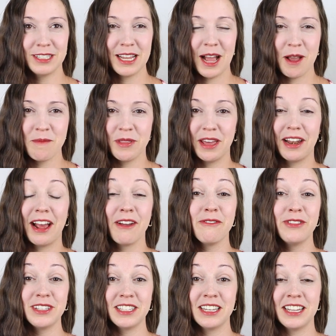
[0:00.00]
time that I
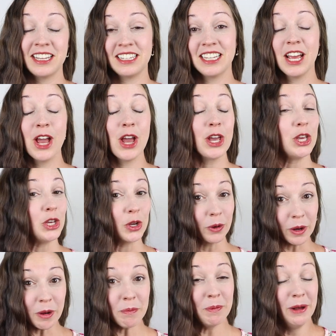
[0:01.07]
visited
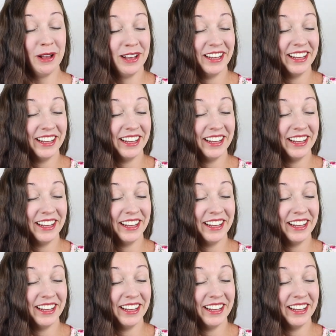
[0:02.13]
Europe